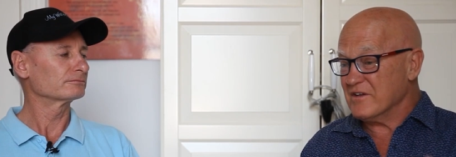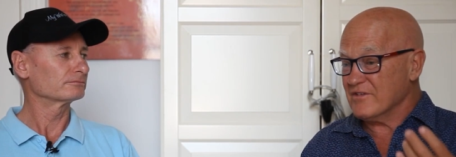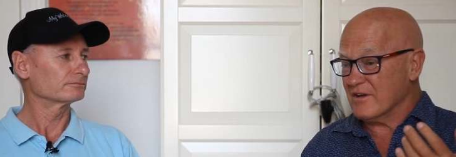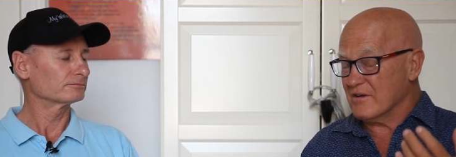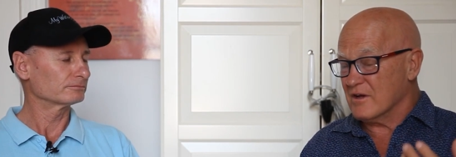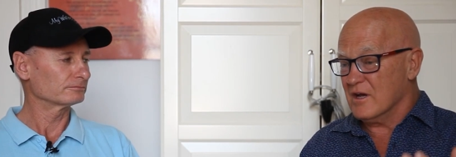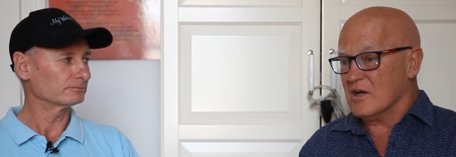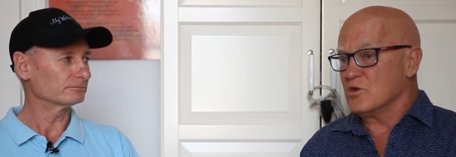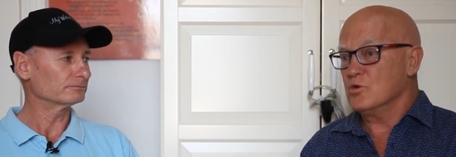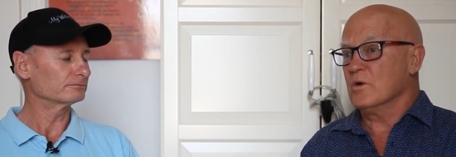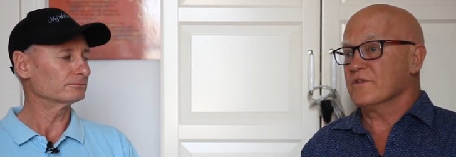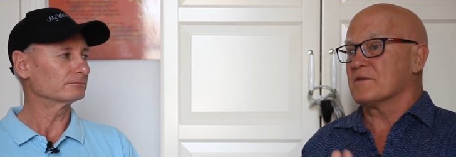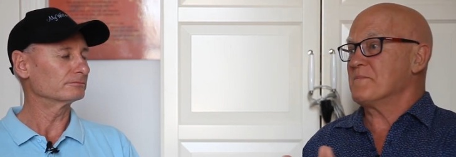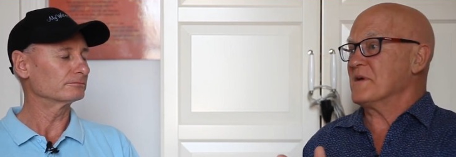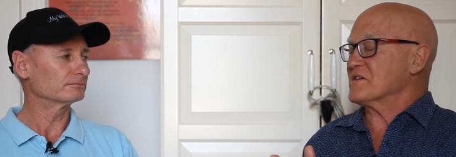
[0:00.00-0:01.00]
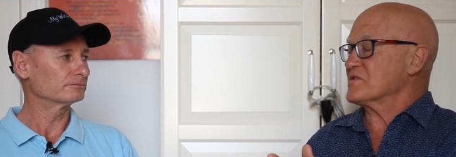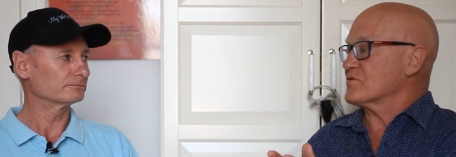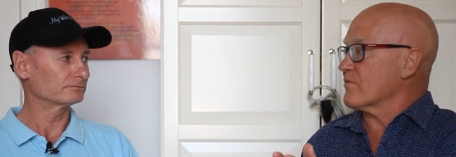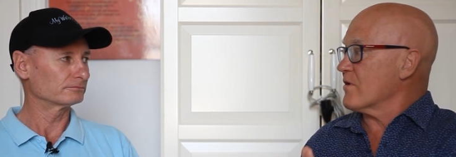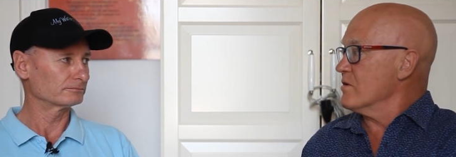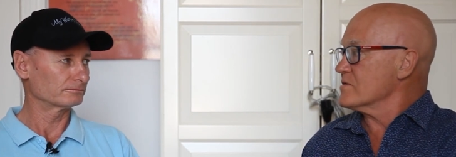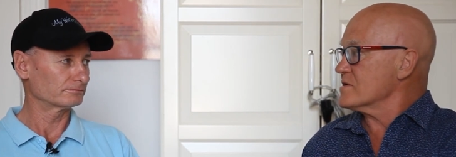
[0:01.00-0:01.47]
Speaker 1: is it. You want the best
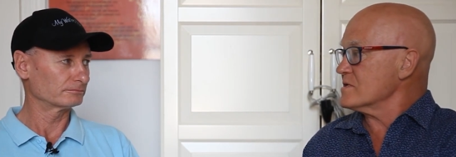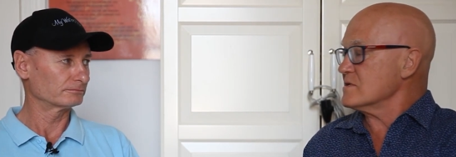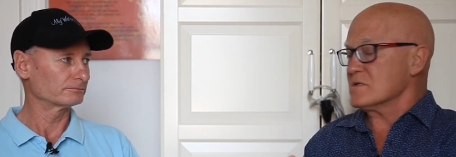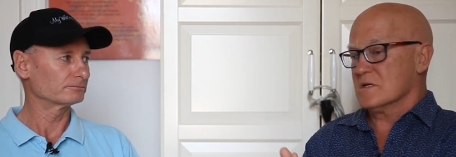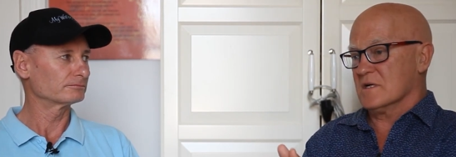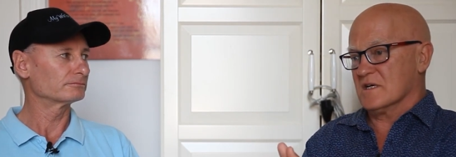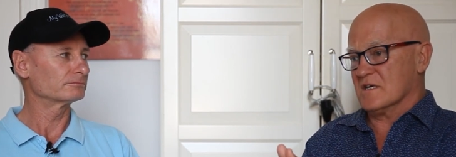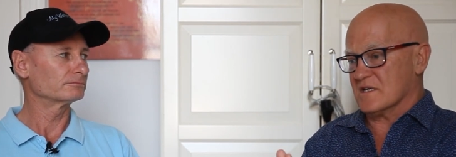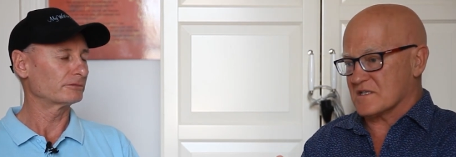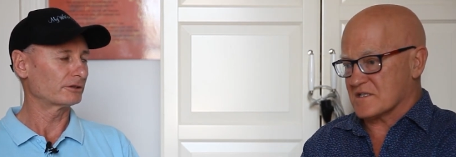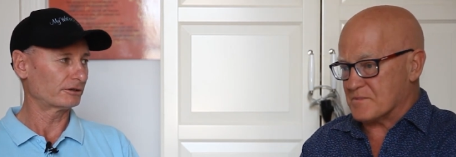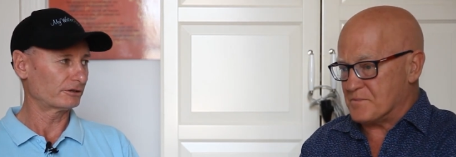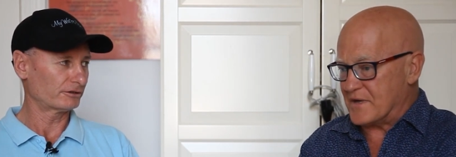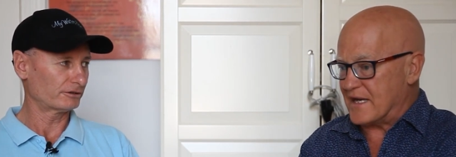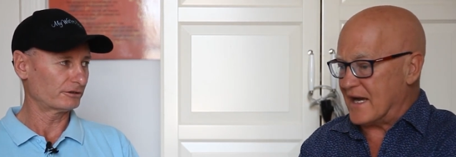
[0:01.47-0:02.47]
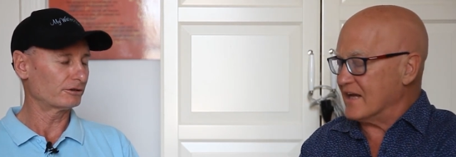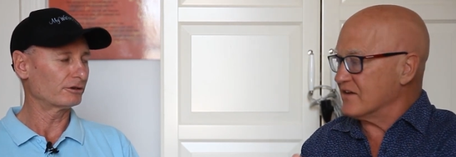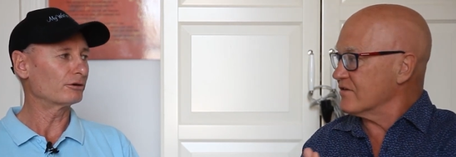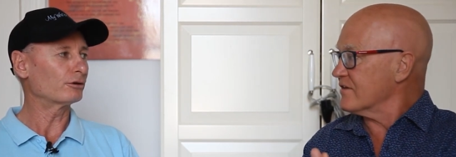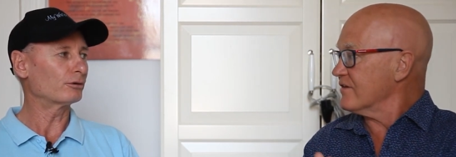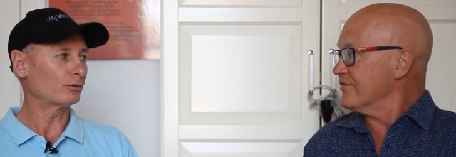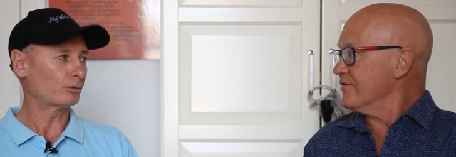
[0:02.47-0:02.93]
roses? It's the pH of the
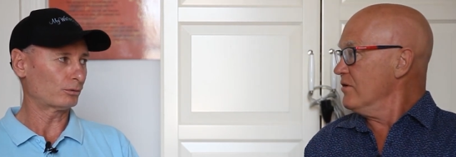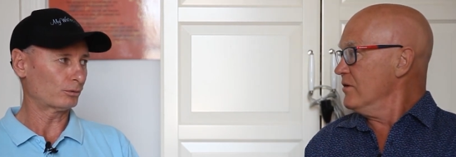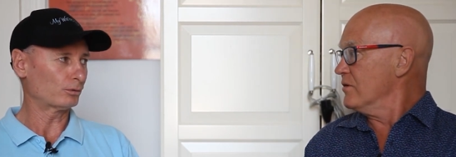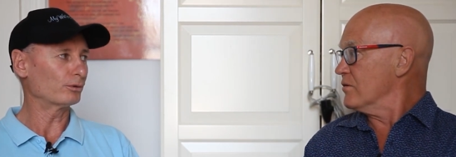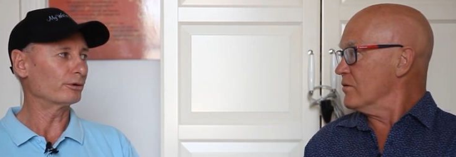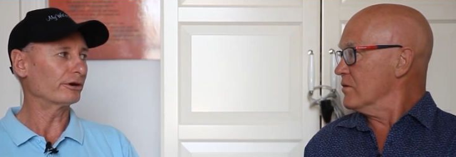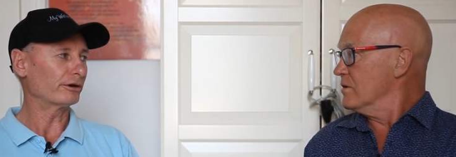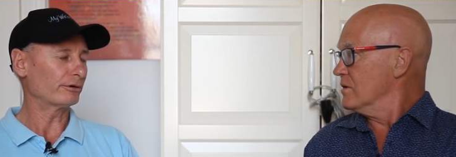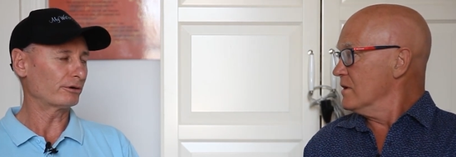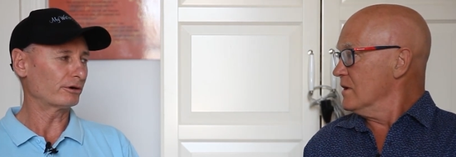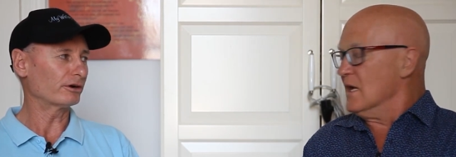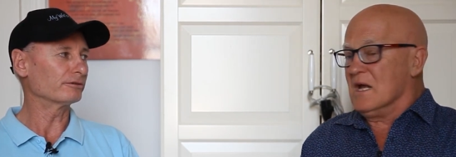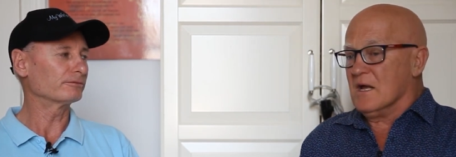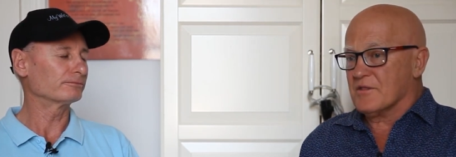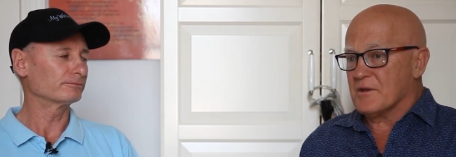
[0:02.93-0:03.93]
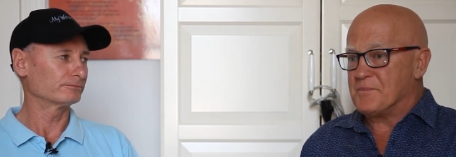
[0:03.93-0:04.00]
soil. Yeah, right. The